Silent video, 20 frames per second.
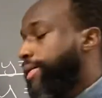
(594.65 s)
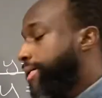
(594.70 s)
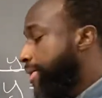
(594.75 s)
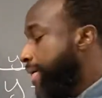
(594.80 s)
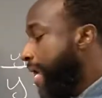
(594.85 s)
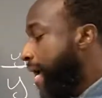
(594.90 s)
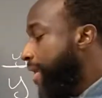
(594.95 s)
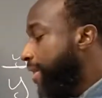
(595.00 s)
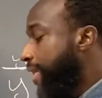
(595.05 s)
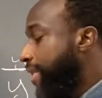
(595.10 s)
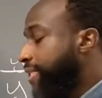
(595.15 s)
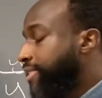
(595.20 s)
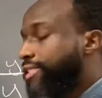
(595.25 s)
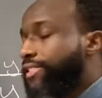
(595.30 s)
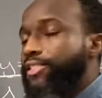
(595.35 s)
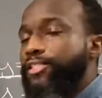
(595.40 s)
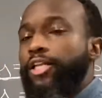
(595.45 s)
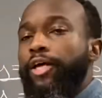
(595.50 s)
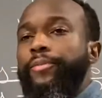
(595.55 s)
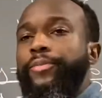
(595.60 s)
Now that it's in
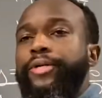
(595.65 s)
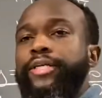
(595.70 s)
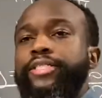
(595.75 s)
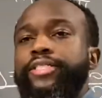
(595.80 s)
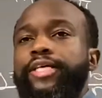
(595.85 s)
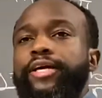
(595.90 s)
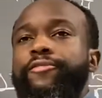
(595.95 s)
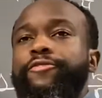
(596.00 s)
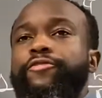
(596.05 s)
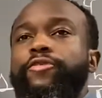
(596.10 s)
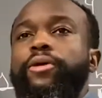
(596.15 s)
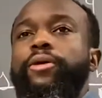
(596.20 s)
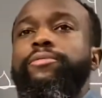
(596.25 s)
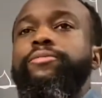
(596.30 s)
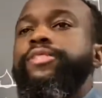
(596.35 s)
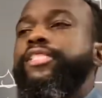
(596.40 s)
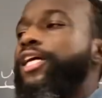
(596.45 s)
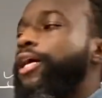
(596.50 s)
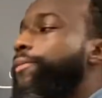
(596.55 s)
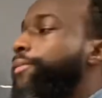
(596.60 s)
slope intercept form,
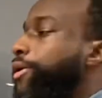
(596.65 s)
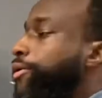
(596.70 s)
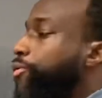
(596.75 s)
tell me